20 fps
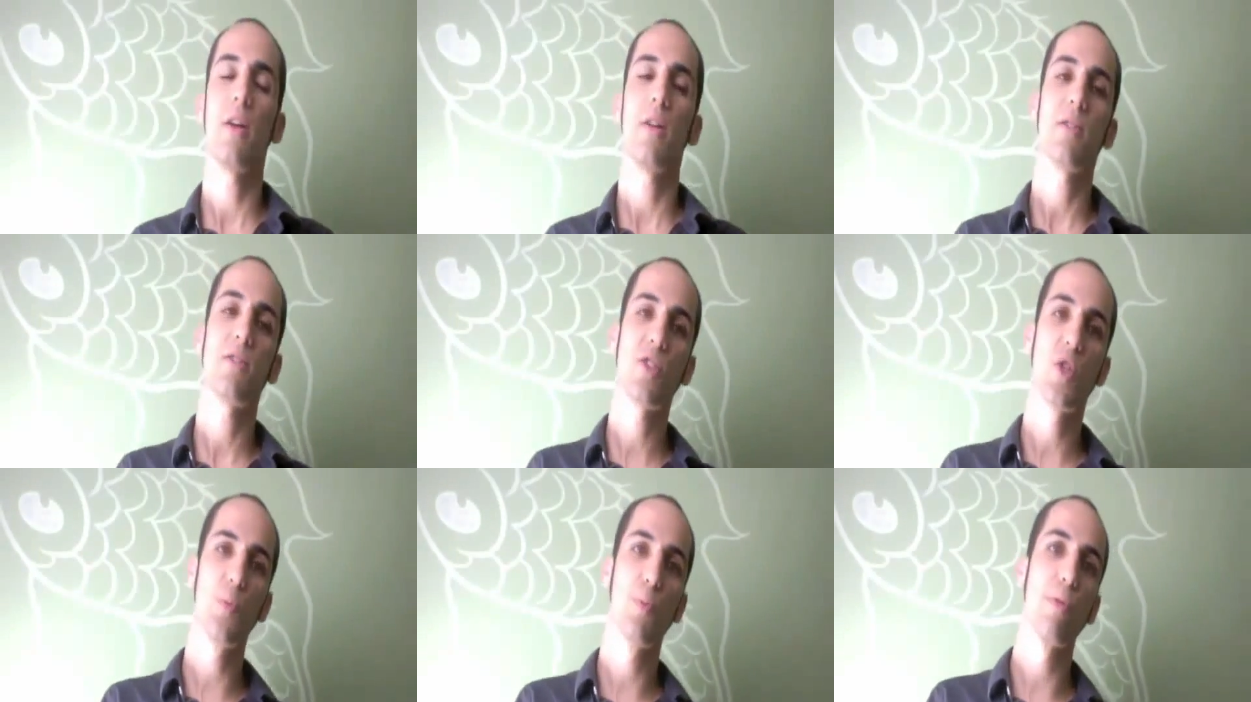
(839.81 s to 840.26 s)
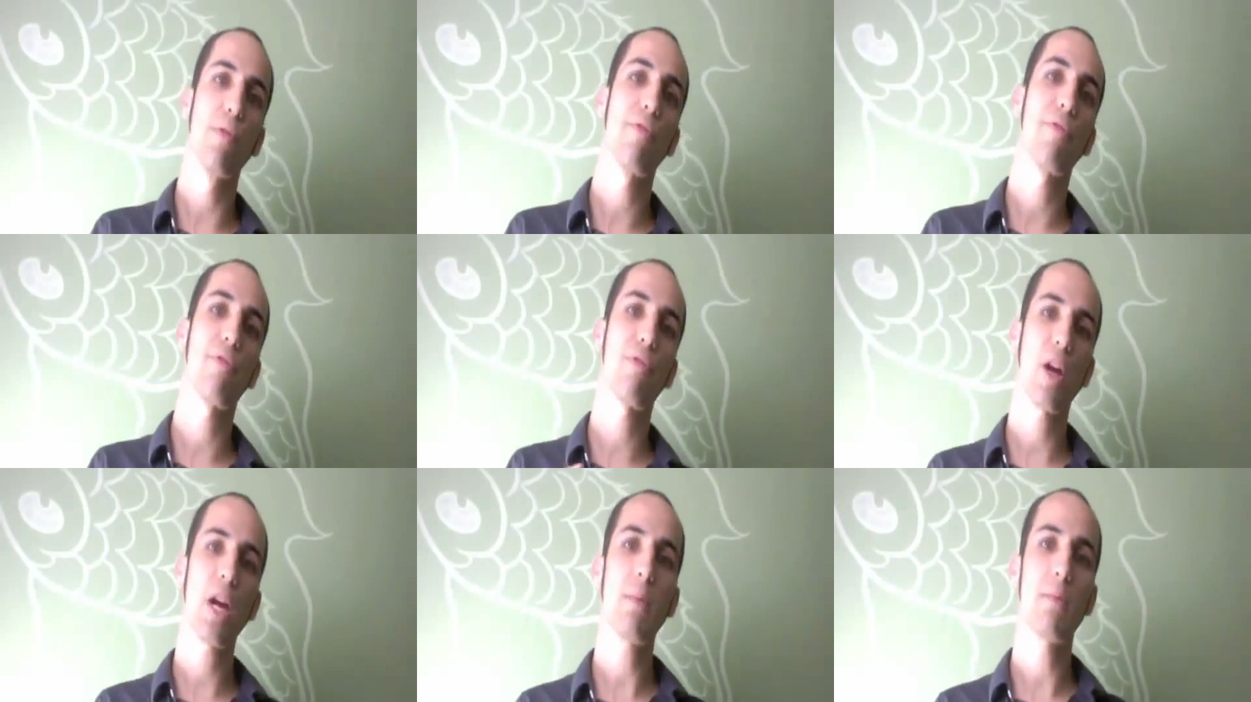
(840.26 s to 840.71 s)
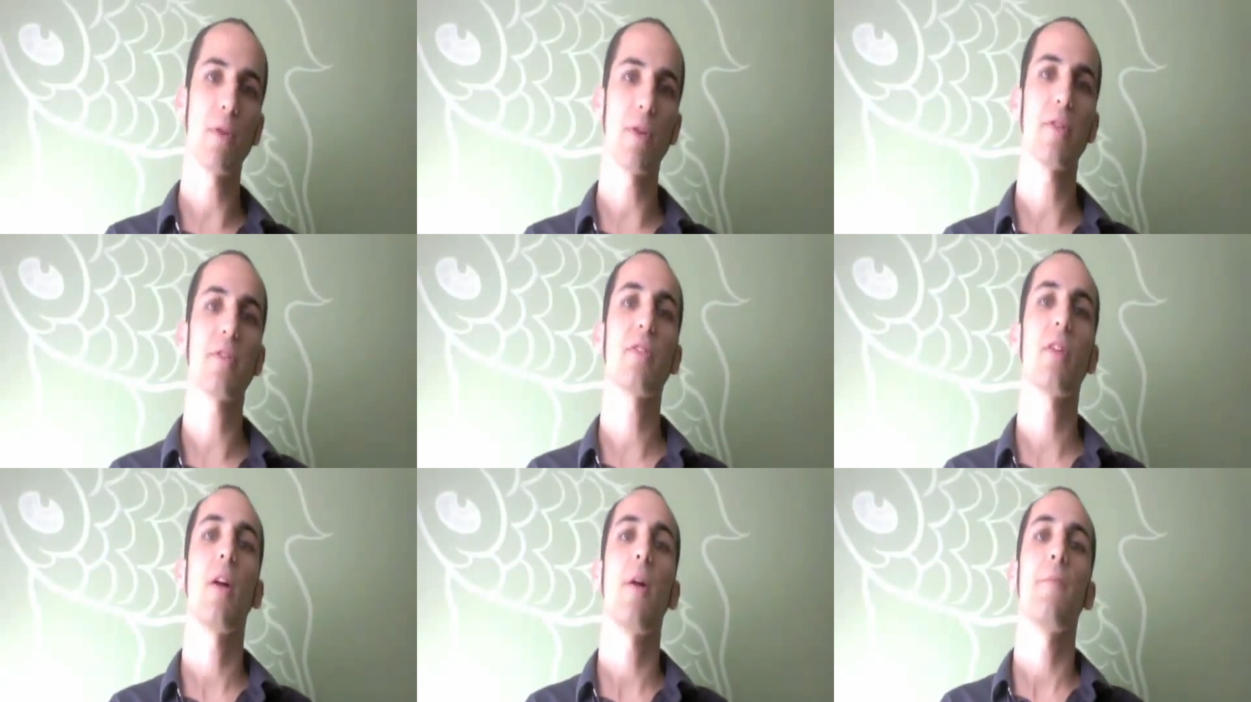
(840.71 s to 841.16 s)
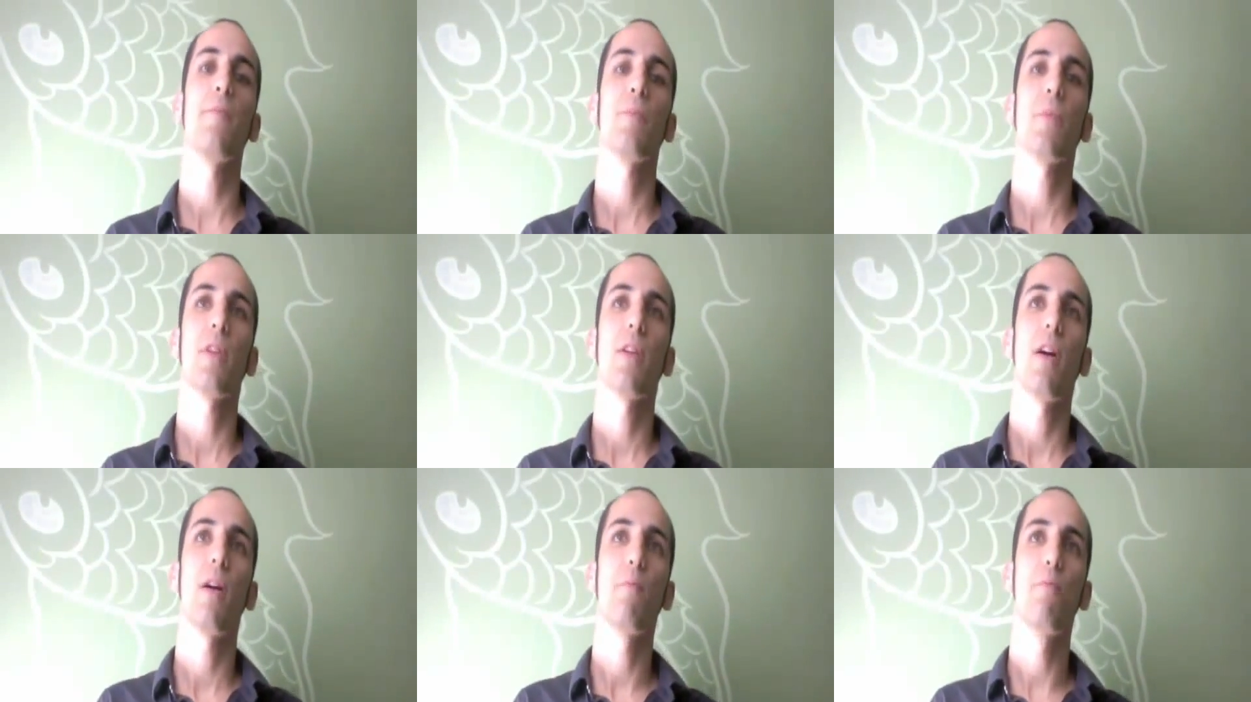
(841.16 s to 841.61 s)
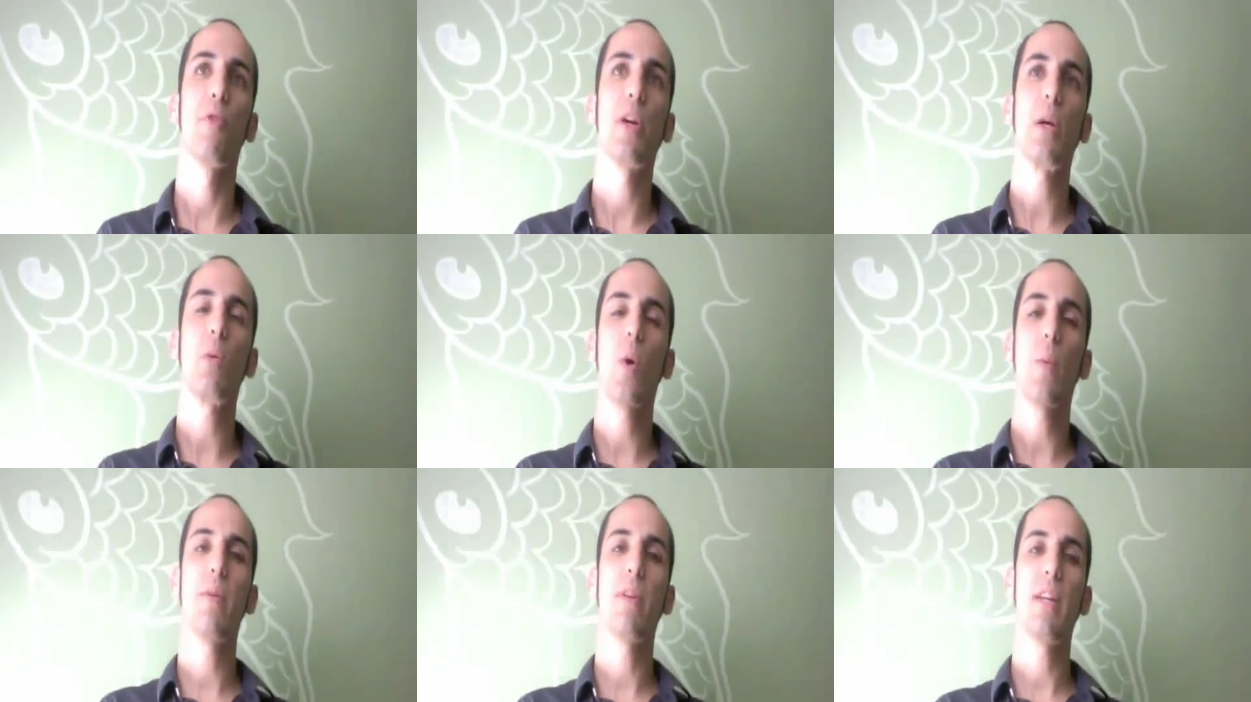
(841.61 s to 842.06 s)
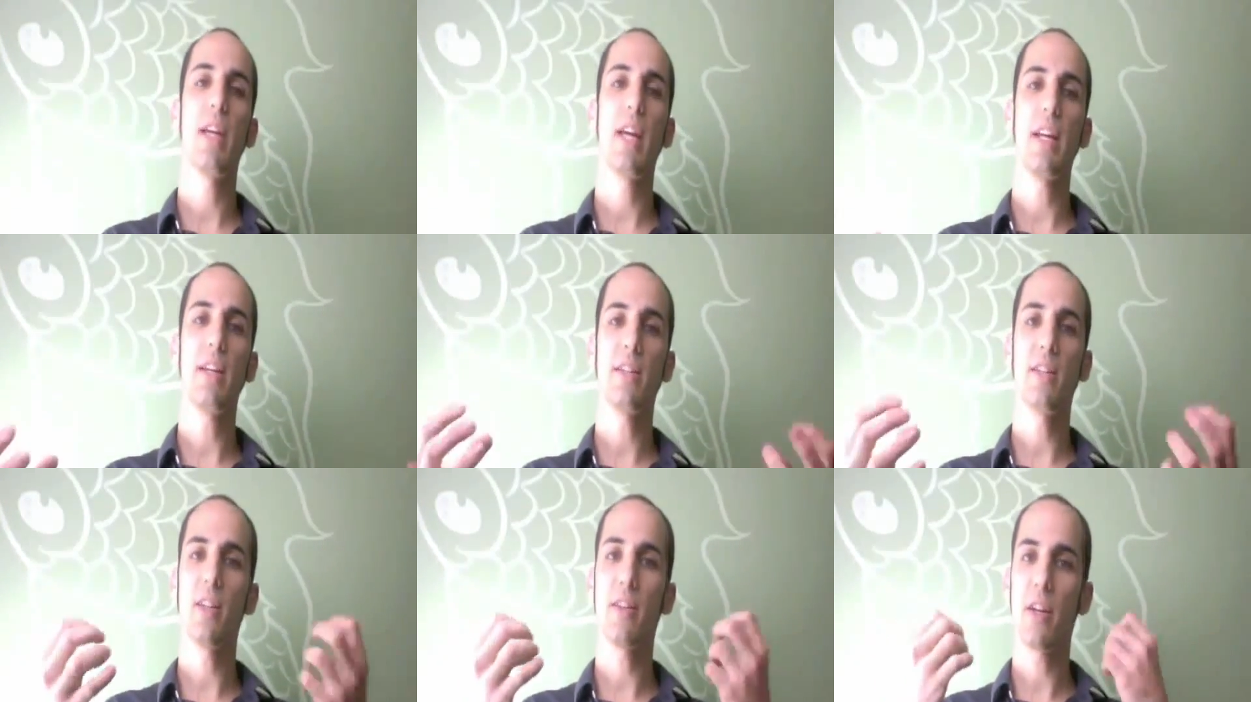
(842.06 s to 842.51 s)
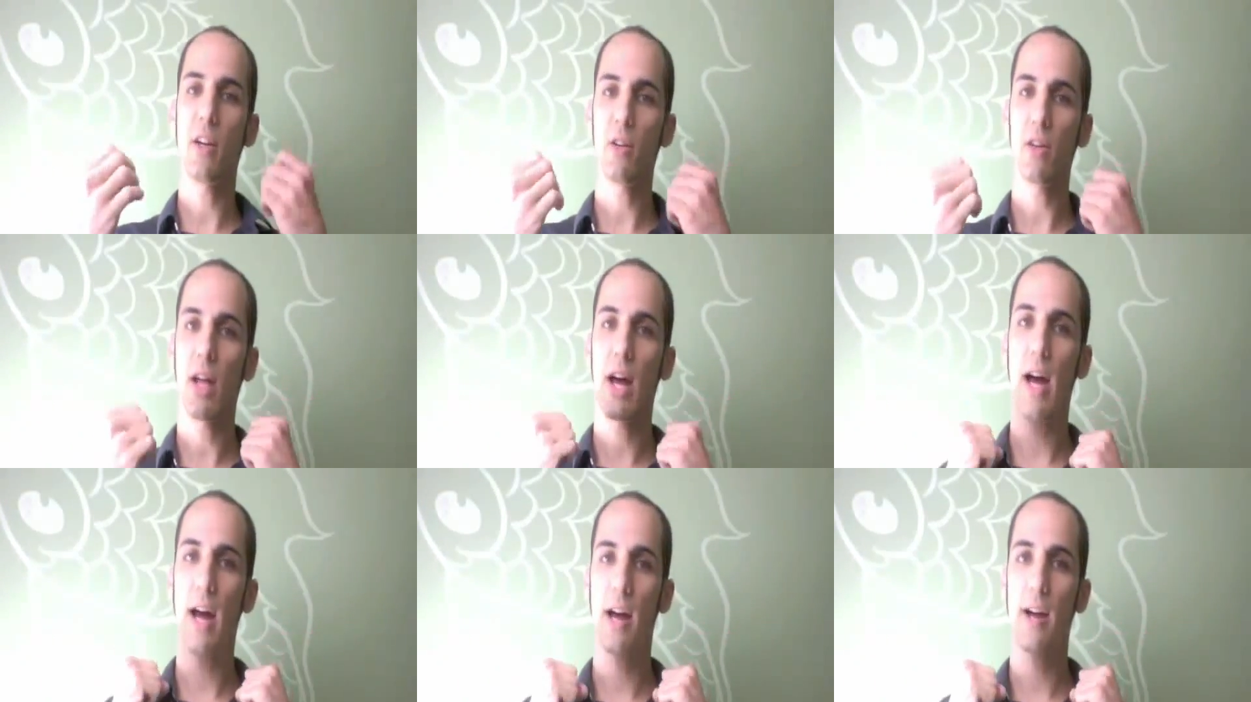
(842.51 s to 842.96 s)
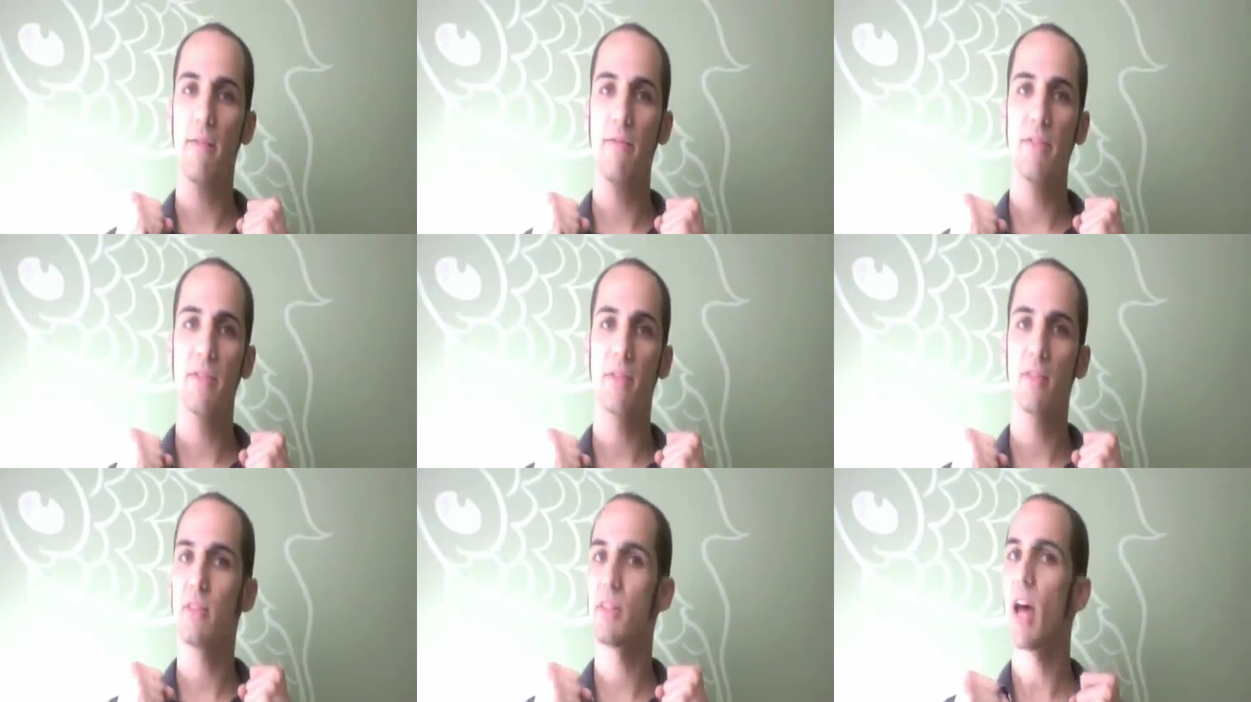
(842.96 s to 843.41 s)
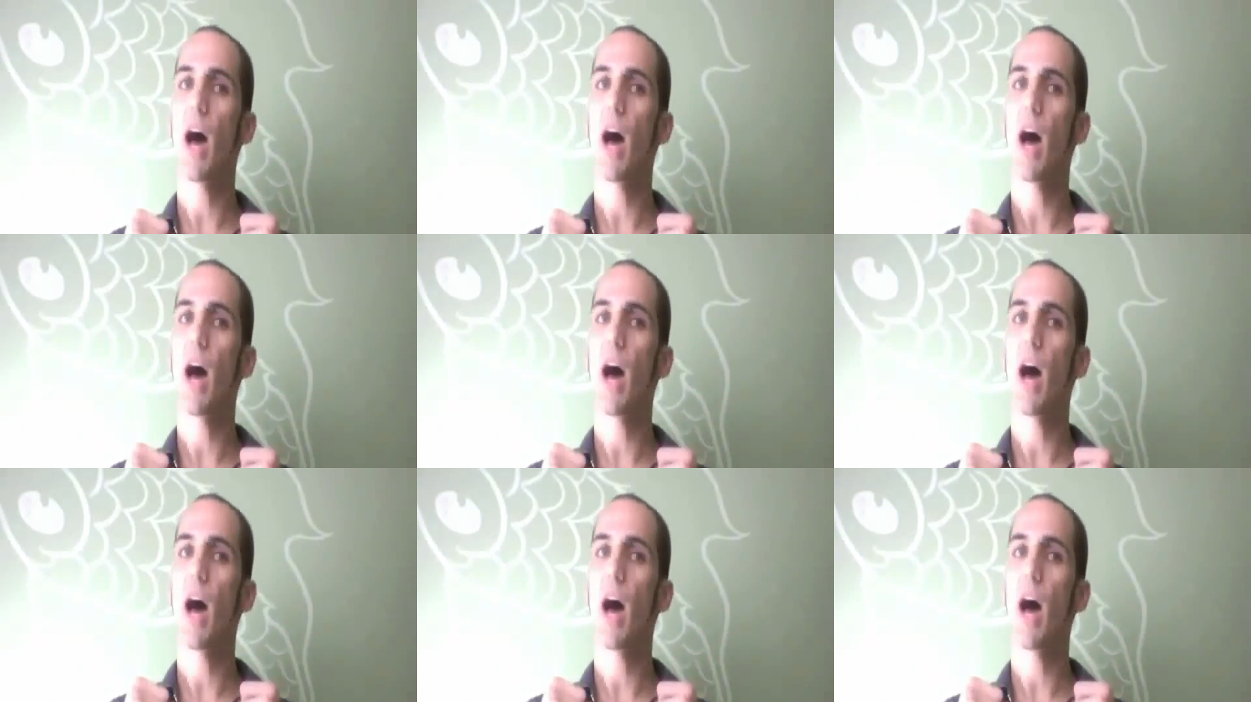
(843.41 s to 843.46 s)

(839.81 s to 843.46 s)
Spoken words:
Super framers bring women into their lives,